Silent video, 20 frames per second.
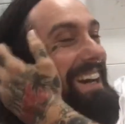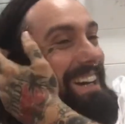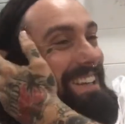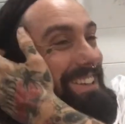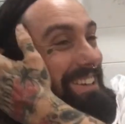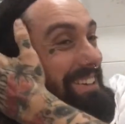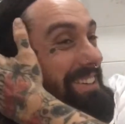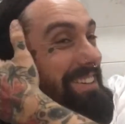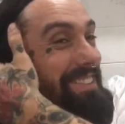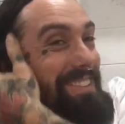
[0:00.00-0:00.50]

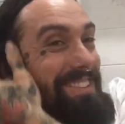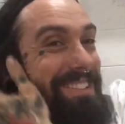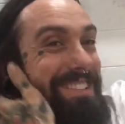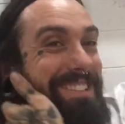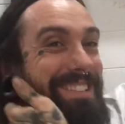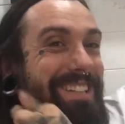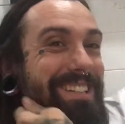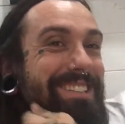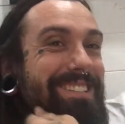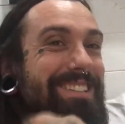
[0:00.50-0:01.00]
don't know what to
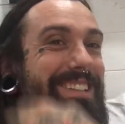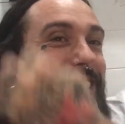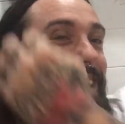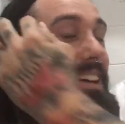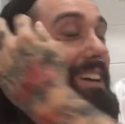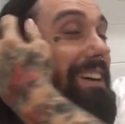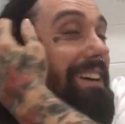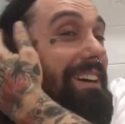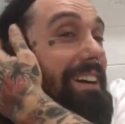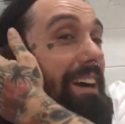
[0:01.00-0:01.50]
say to that.
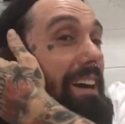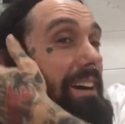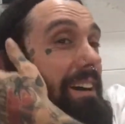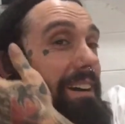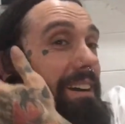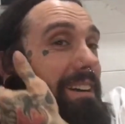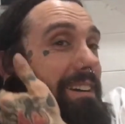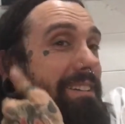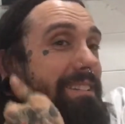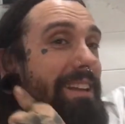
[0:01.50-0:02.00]

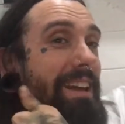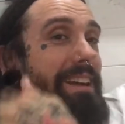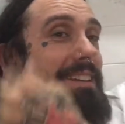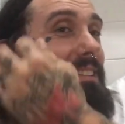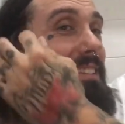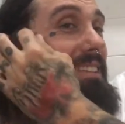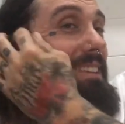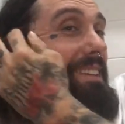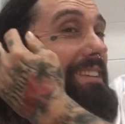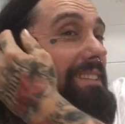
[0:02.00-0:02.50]

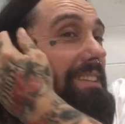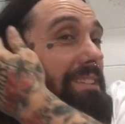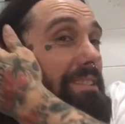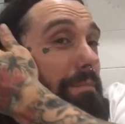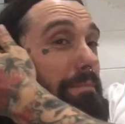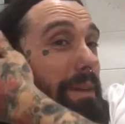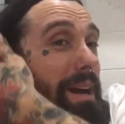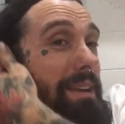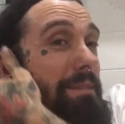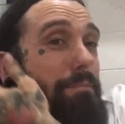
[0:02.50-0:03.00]
There's
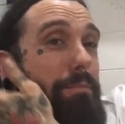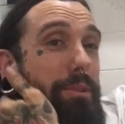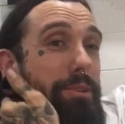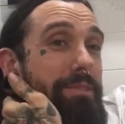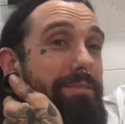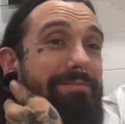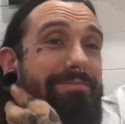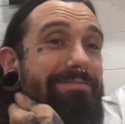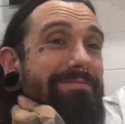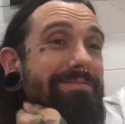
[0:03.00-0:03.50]
a man
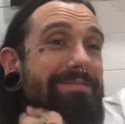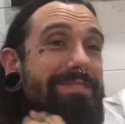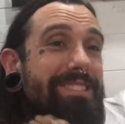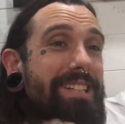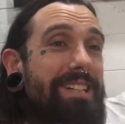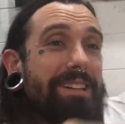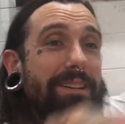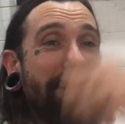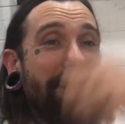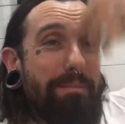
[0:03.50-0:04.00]
bun
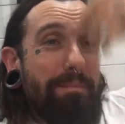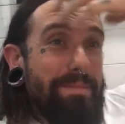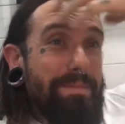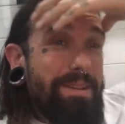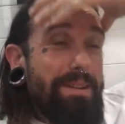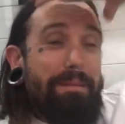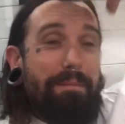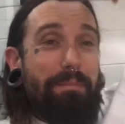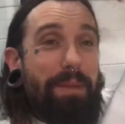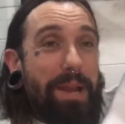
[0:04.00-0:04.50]

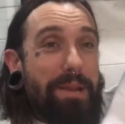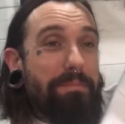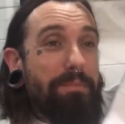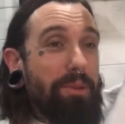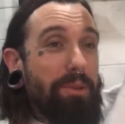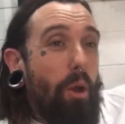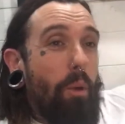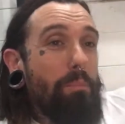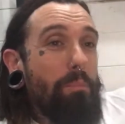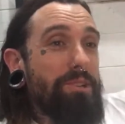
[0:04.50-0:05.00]

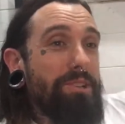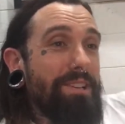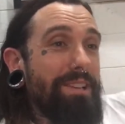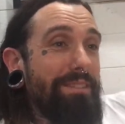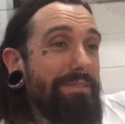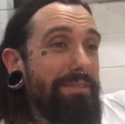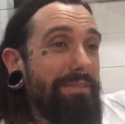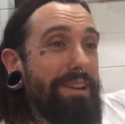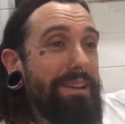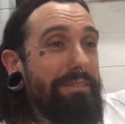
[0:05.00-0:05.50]

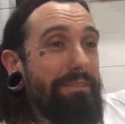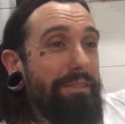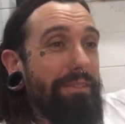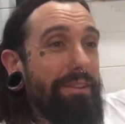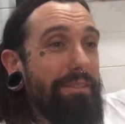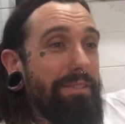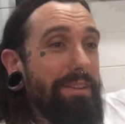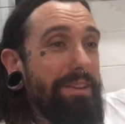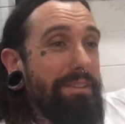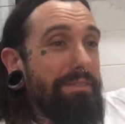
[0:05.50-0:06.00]
option
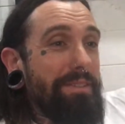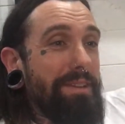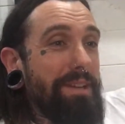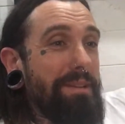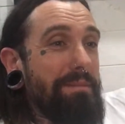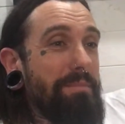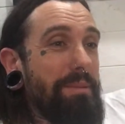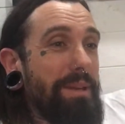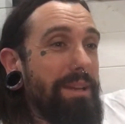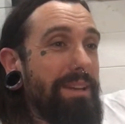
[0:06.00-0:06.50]
if
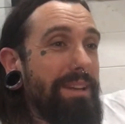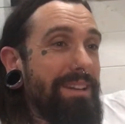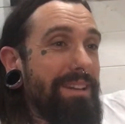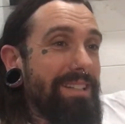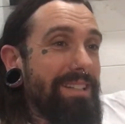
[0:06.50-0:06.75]
need be.